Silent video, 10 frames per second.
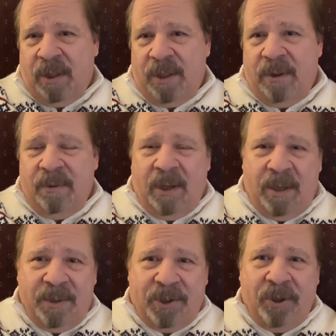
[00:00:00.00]

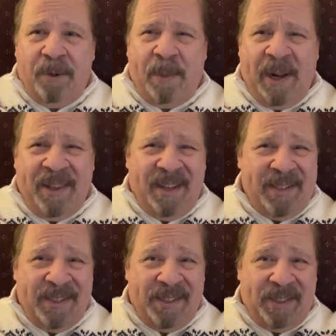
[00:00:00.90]
CircuitPython
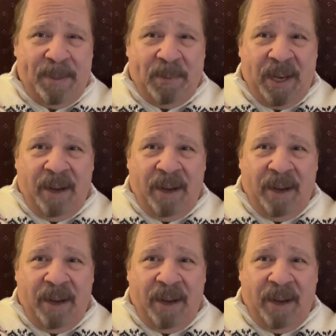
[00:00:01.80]
doesn't seem to